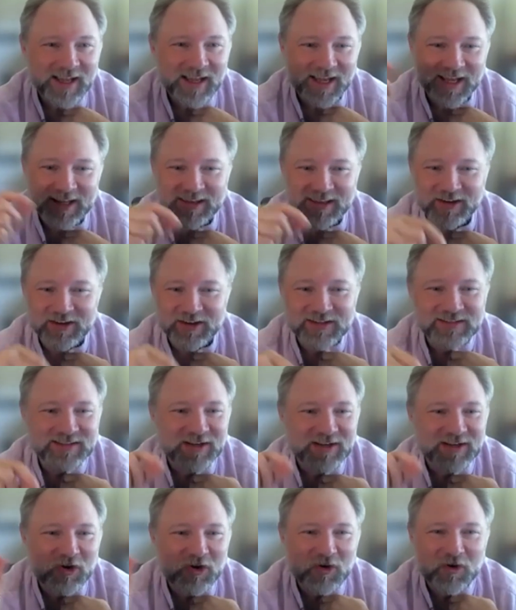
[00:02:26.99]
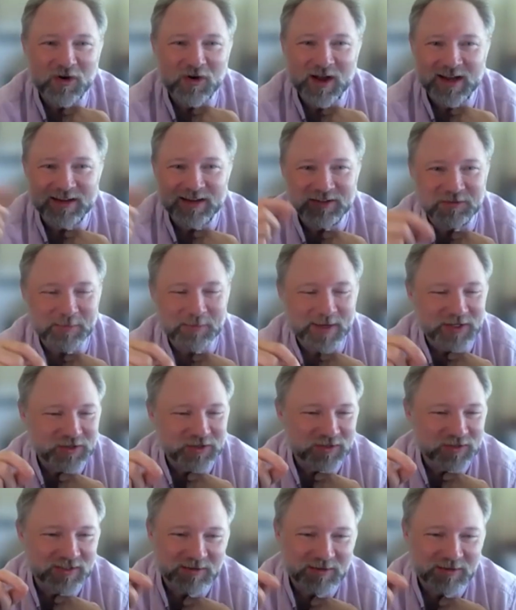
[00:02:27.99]
and there isn't a whole lot of
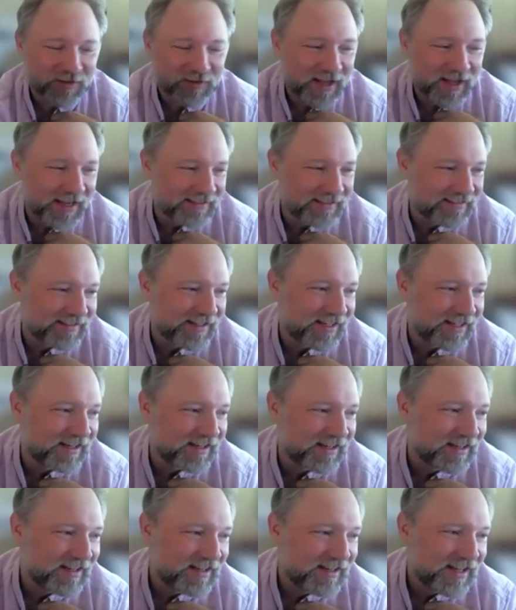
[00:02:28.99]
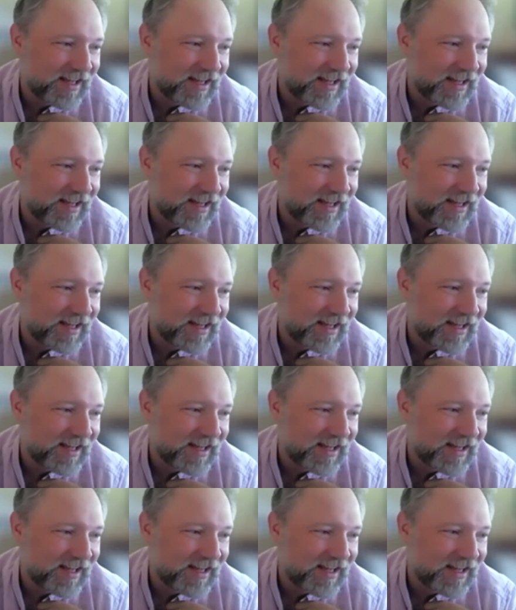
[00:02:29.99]
spatial complexity